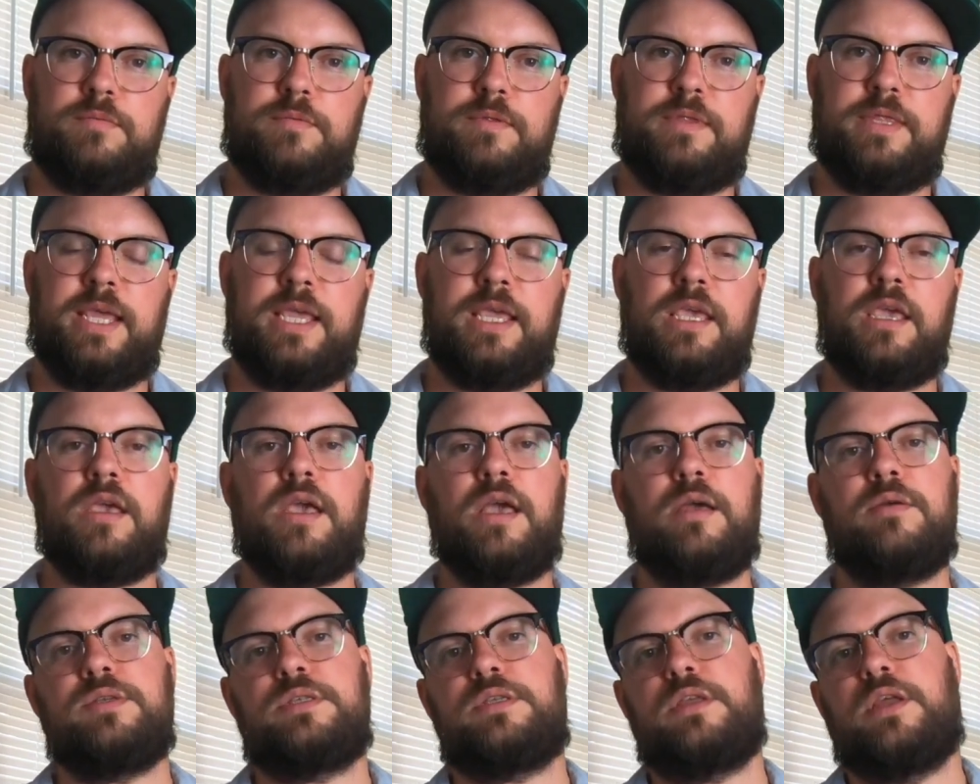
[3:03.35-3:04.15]
thinking
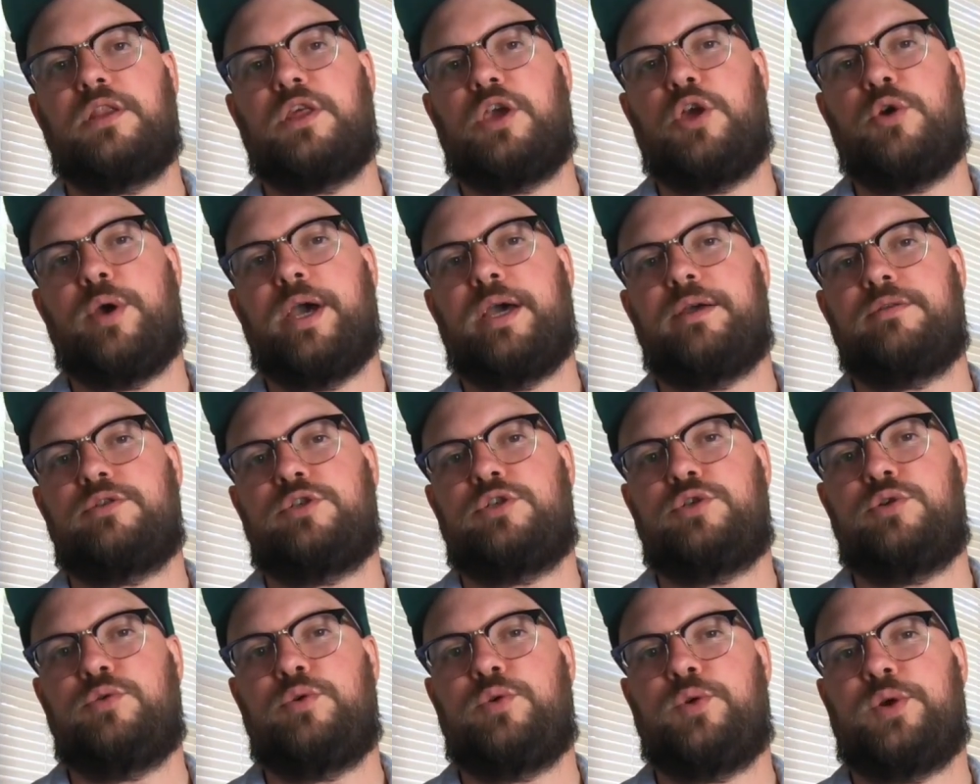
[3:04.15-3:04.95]
I was going to go out and
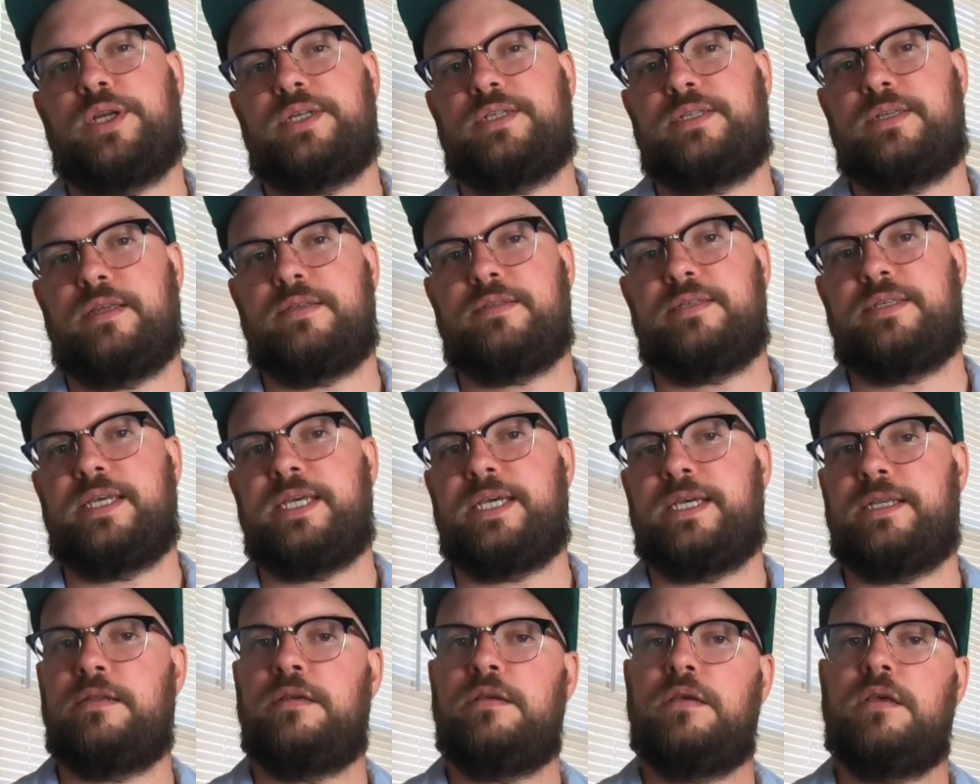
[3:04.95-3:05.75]
shoot during
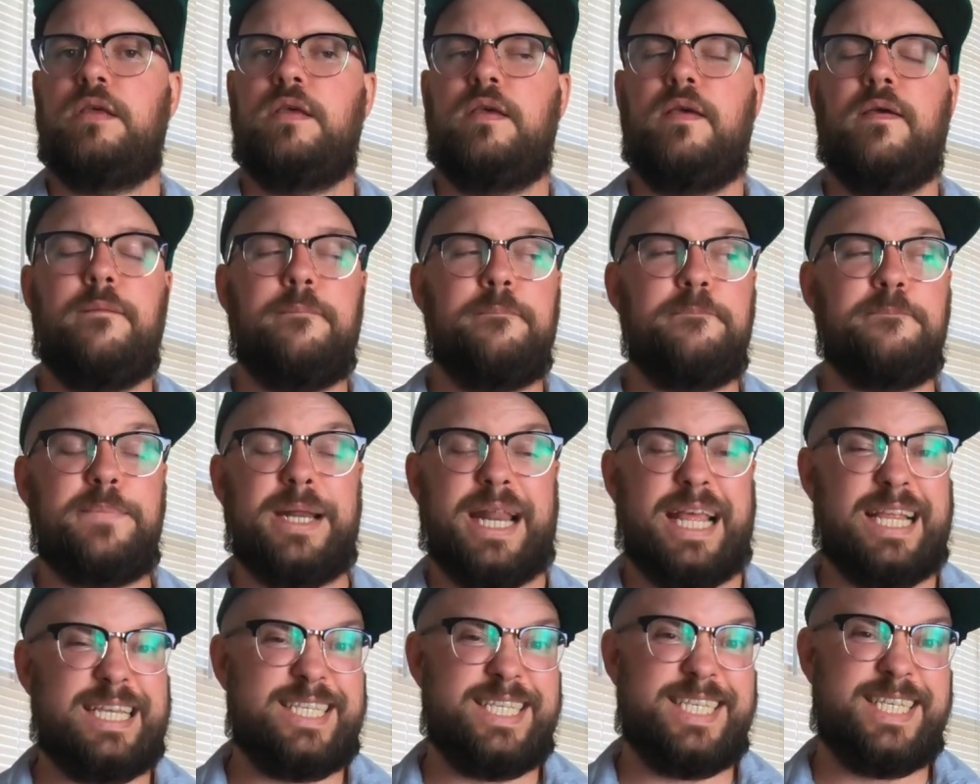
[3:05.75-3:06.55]
sunset, but
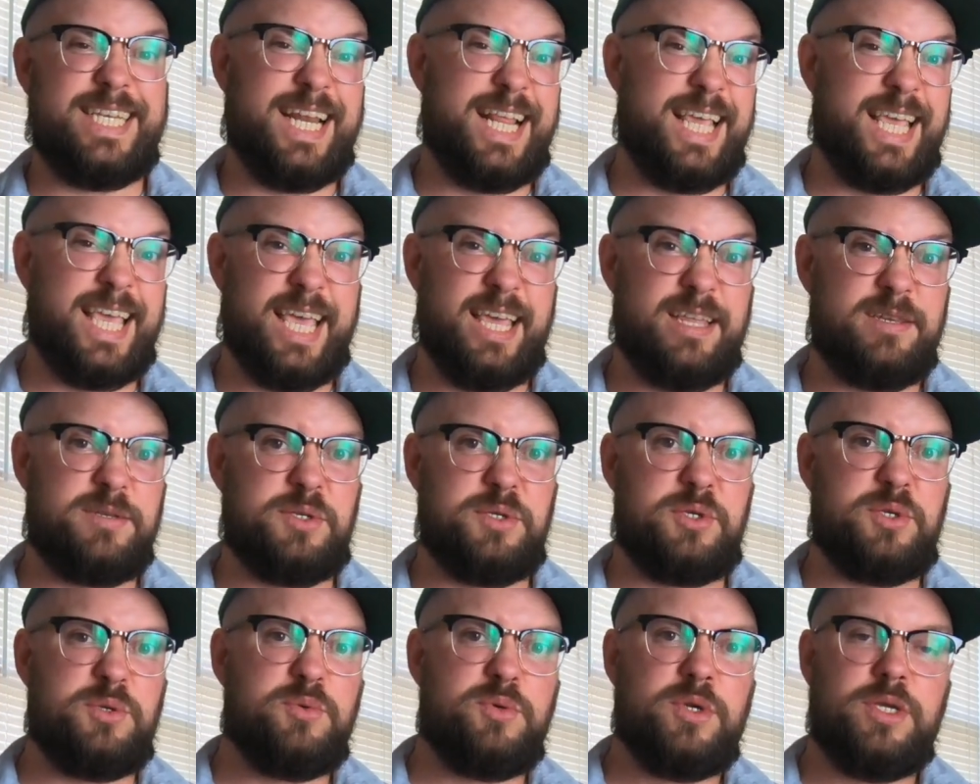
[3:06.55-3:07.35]
I didn't get
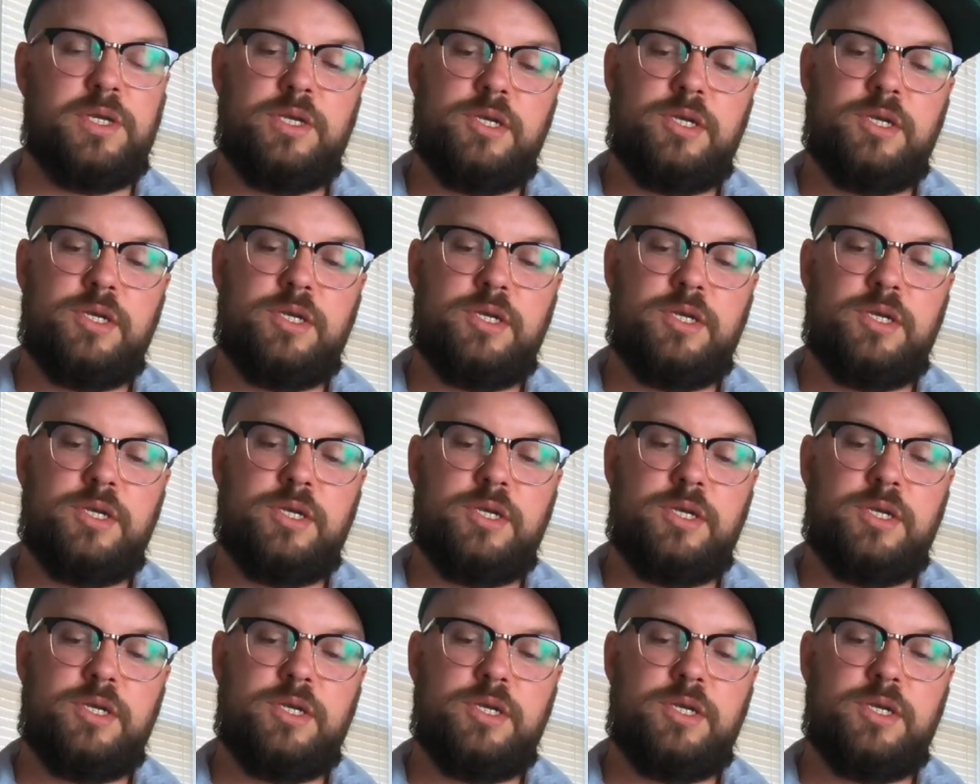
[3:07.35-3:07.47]
to.